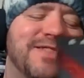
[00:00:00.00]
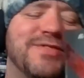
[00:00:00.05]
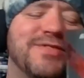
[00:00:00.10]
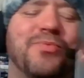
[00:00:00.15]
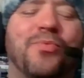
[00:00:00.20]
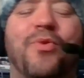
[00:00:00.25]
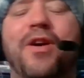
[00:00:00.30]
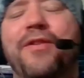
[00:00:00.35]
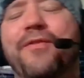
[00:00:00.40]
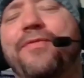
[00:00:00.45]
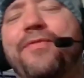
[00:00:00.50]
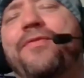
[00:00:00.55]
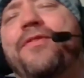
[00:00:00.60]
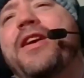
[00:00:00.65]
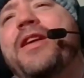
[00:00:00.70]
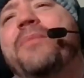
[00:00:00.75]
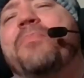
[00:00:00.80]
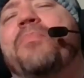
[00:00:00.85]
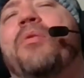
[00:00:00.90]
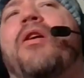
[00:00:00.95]
this one
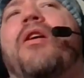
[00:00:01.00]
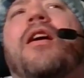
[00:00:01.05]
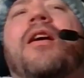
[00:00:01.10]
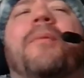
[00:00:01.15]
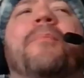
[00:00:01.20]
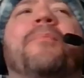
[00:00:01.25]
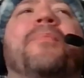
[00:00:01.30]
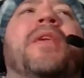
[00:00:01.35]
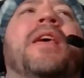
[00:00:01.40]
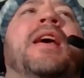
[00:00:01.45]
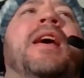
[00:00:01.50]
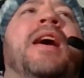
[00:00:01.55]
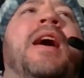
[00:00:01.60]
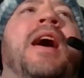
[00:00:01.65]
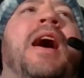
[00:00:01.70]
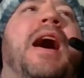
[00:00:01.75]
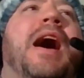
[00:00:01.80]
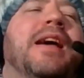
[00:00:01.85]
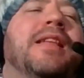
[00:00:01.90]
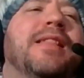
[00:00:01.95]
funny part.
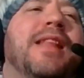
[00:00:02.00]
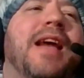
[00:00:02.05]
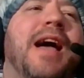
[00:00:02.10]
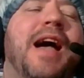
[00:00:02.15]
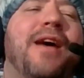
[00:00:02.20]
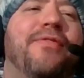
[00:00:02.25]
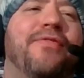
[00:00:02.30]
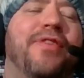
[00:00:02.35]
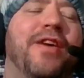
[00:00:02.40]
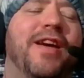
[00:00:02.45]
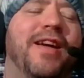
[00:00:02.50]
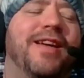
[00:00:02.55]
I laugh